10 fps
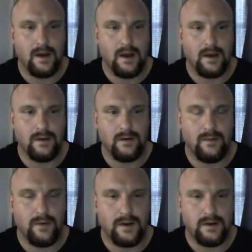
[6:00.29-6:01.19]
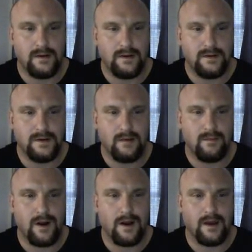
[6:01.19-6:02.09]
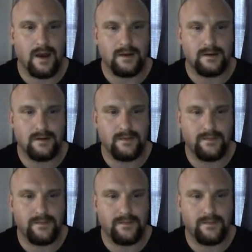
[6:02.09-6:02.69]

and you'll put send broadcast.